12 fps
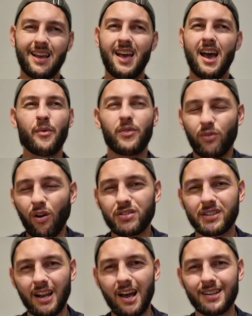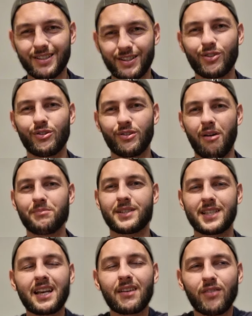And we've lost the last two. I'm
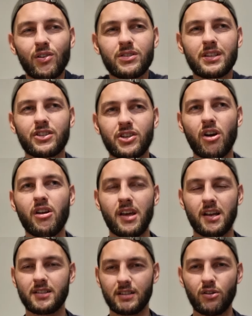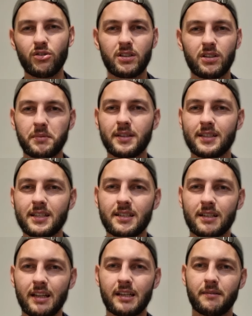sick of losing showdowns and losing them
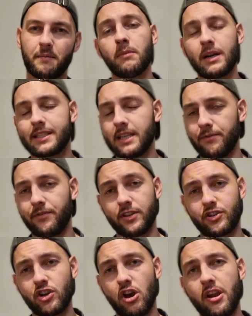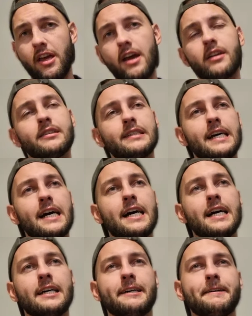consistently. My tip for the showdown,
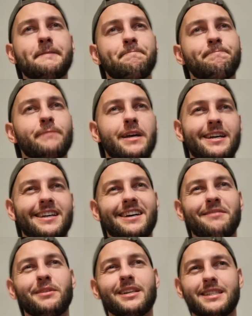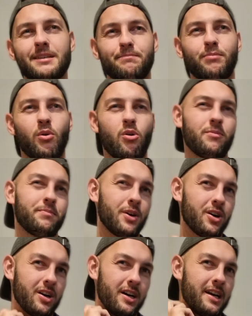I'm going to tip Port
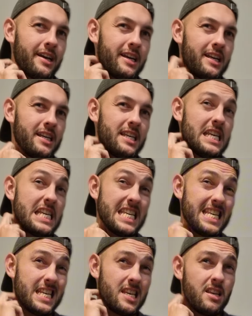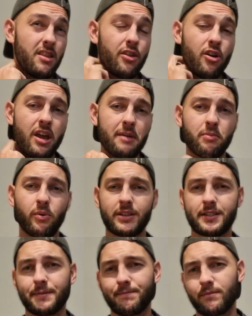by 13
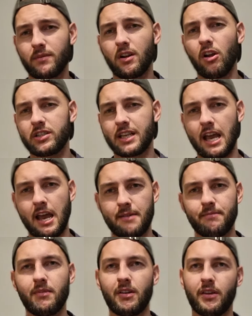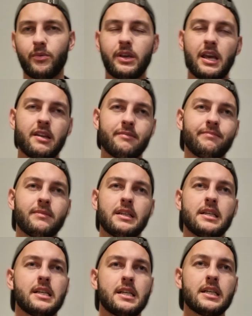points. Close game. I think we get them
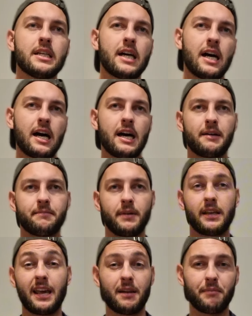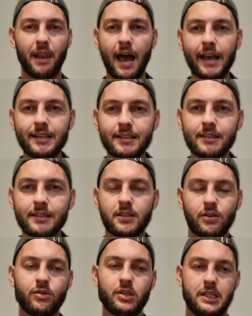and get them late
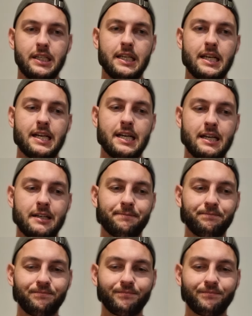too. The